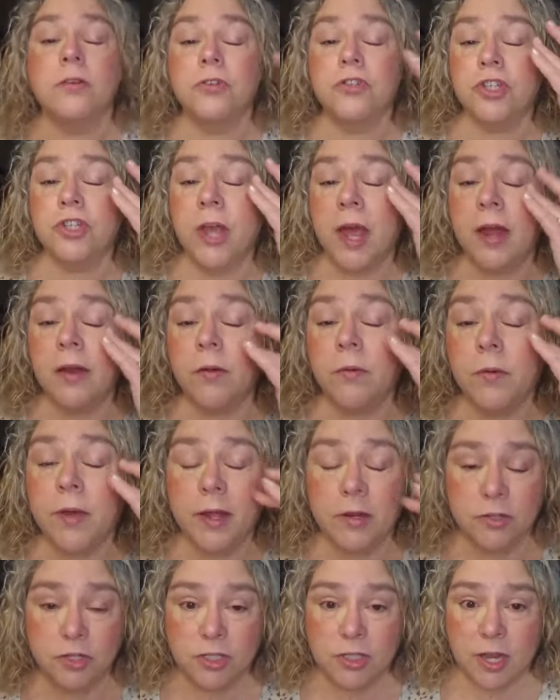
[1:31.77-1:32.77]
shadow
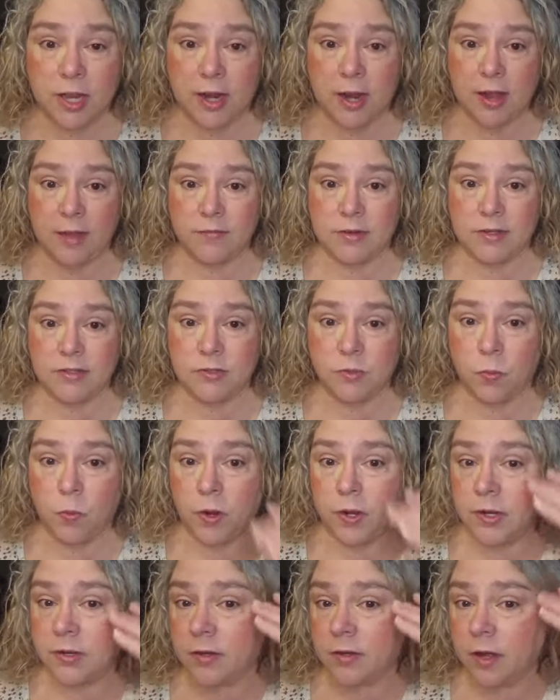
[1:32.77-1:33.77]
and just kind of have it as a
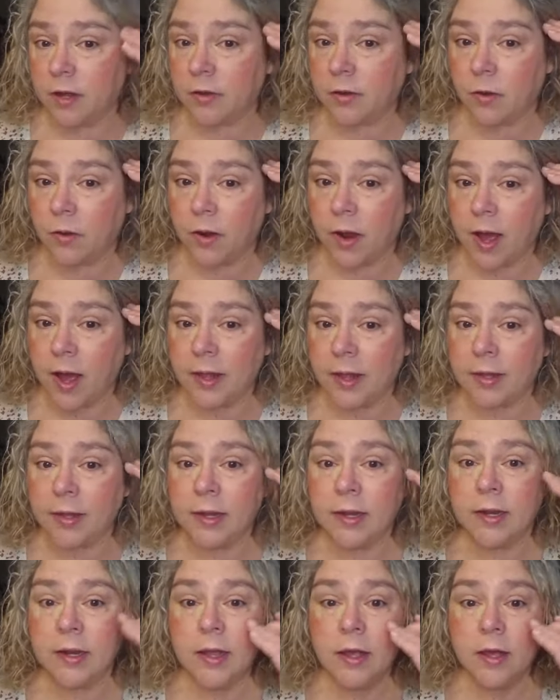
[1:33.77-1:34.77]
one and done or a
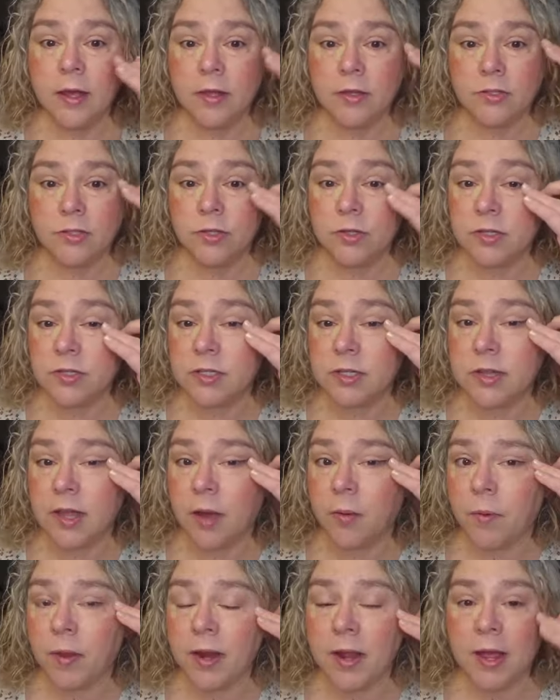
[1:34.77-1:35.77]
highlight. So you can see
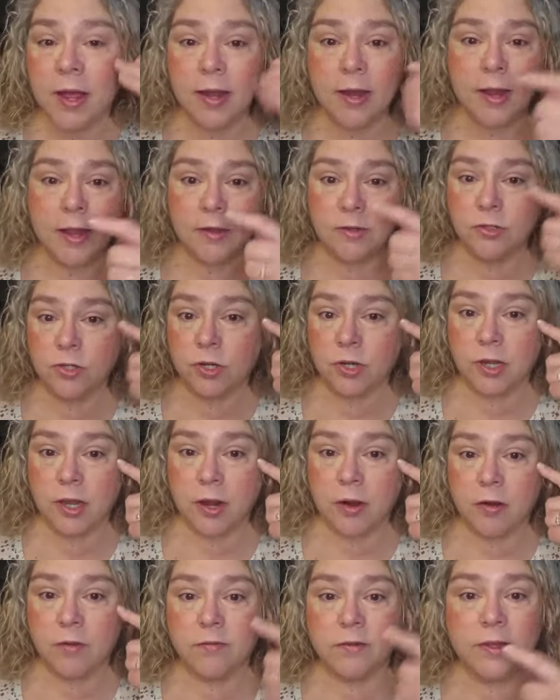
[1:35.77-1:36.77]
that went ahead and took
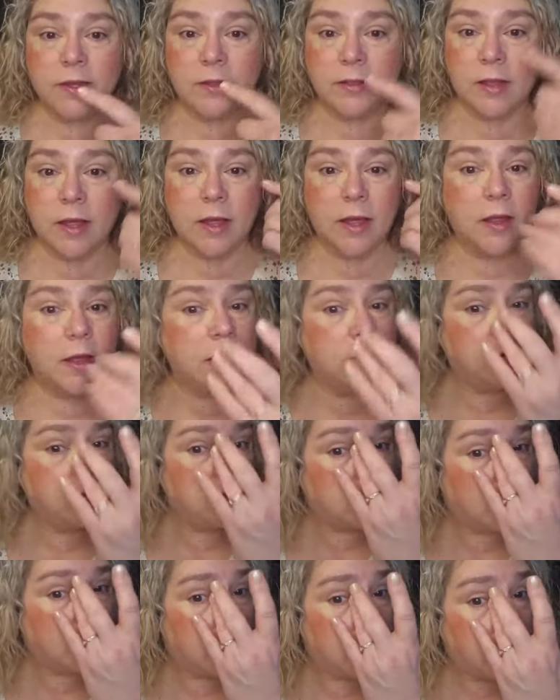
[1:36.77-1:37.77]
care of like the
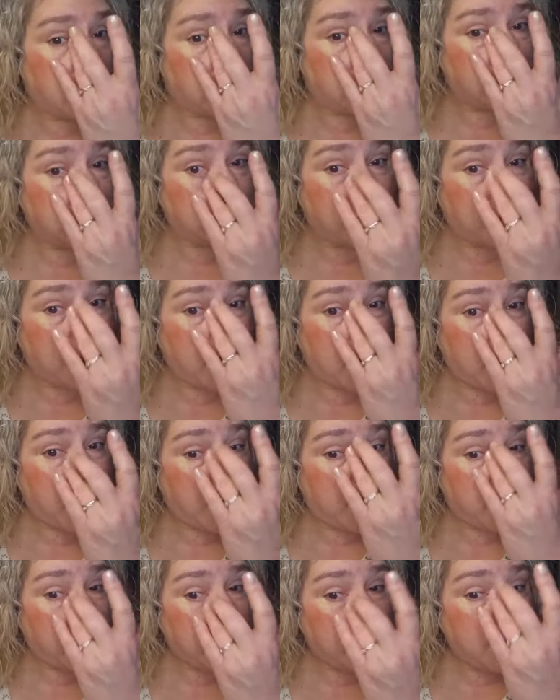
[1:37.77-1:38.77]
issues I had under my
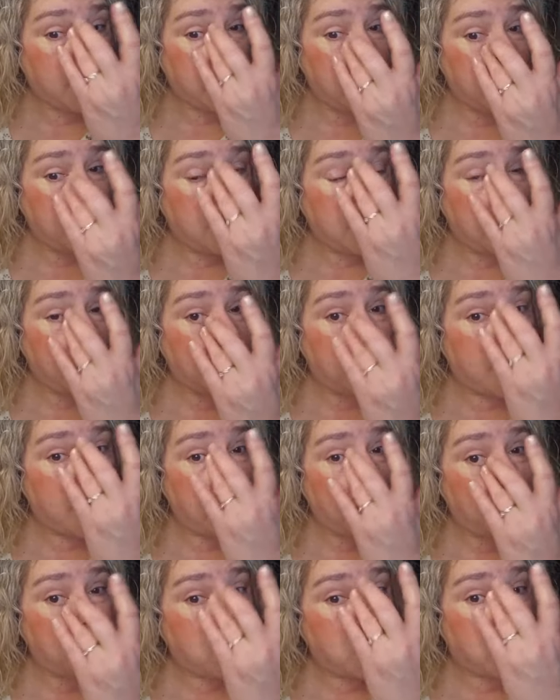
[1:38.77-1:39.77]
eye. And
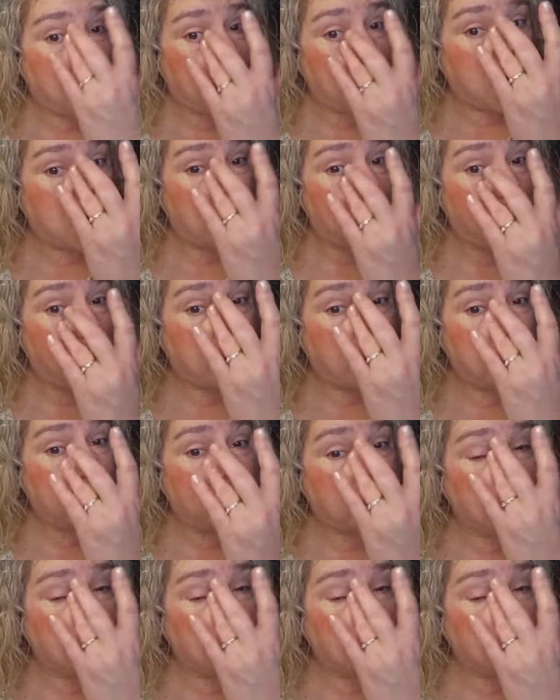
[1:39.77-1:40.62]
now I'm going to